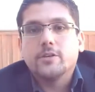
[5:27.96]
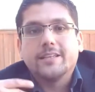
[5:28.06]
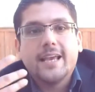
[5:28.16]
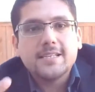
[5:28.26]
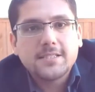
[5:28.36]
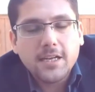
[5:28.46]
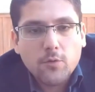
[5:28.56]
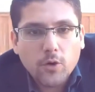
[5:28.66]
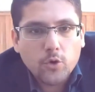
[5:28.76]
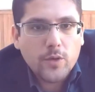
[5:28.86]
so in case
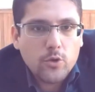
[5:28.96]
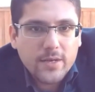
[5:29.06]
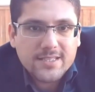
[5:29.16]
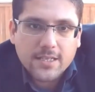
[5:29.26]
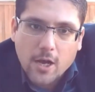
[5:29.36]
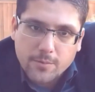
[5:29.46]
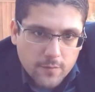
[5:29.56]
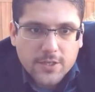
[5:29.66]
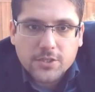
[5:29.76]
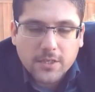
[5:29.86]
study what do we do it's an
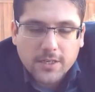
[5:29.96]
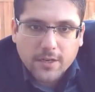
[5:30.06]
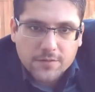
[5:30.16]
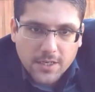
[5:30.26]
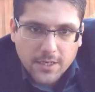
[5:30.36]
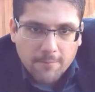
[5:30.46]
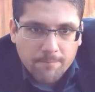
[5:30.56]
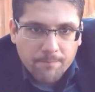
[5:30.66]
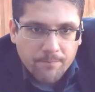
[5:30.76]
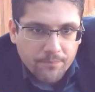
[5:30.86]
observational kind of study
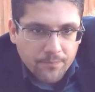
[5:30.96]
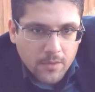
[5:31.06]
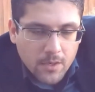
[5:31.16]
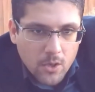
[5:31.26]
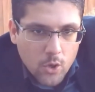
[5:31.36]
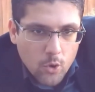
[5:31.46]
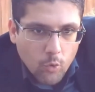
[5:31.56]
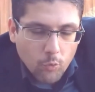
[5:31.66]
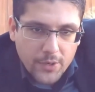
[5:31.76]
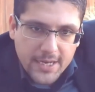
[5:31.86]

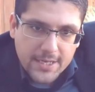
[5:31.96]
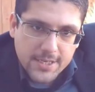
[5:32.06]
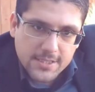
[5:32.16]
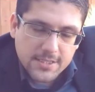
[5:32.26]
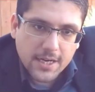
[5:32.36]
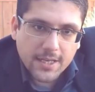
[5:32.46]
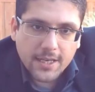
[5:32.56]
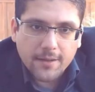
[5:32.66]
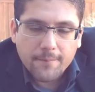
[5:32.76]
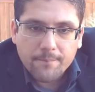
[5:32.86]
we just study